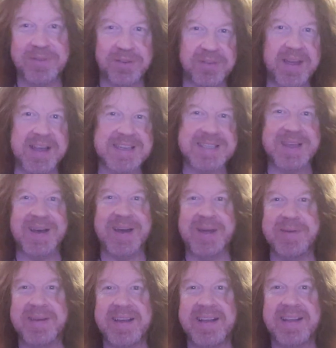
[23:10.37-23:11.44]
the first
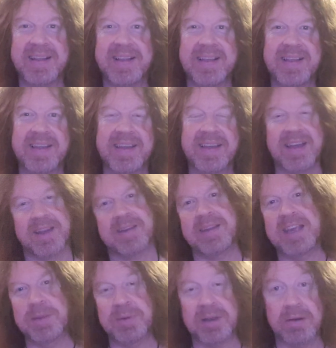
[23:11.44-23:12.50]
time."
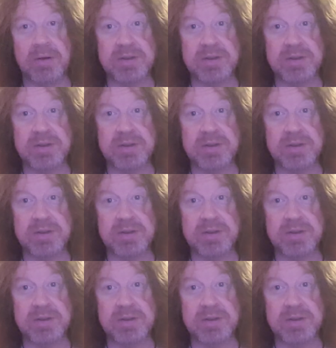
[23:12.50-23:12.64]
And Eben